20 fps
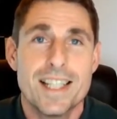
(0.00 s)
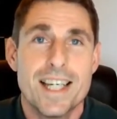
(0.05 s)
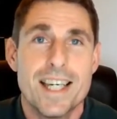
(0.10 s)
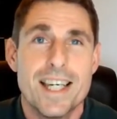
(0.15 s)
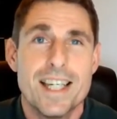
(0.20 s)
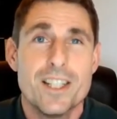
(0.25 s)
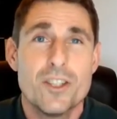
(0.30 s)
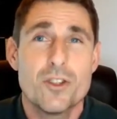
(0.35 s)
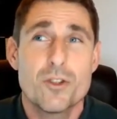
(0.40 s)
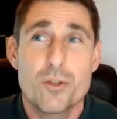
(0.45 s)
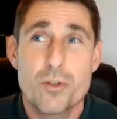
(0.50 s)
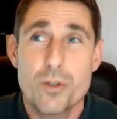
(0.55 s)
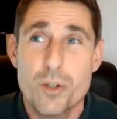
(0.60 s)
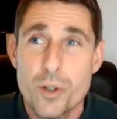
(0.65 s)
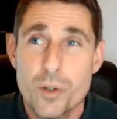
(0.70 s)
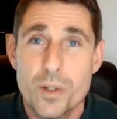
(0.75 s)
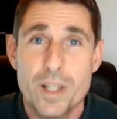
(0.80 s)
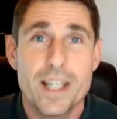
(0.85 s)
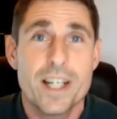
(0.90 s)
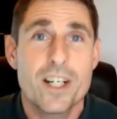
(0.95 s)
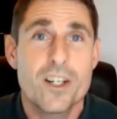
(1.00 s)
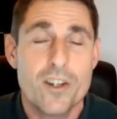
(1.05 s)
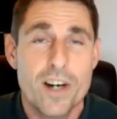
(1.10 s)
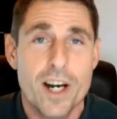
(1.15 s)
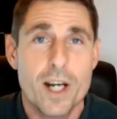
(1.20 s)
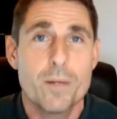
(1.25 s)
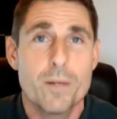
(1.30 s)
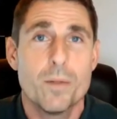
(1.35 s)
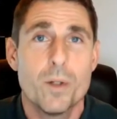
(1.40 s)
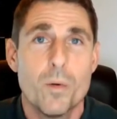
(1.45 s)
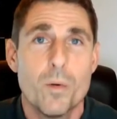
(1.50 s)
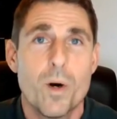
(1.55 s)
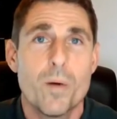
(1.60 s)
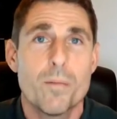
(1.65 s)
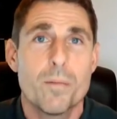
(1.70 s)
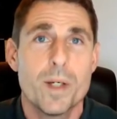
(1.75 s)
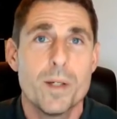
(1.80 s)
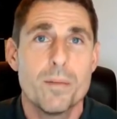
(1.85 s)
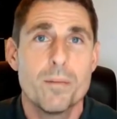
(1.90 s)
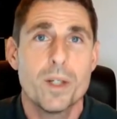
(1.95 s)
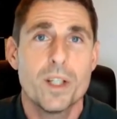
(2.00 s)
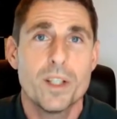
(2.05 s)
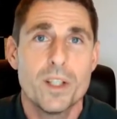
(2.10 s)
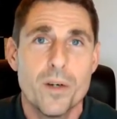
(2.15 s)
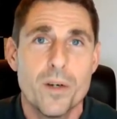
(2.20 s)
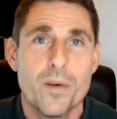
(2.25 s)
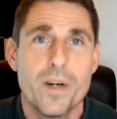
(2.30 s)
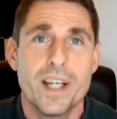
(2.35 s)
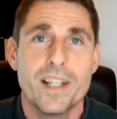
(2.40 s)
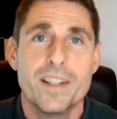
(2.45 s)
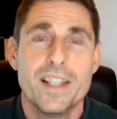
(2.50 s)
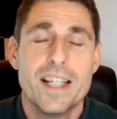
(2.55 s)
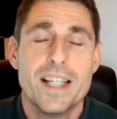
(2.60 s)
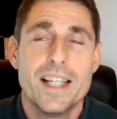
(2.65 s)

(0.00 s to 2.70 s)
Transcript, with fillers: it is truly incredible what people are doing.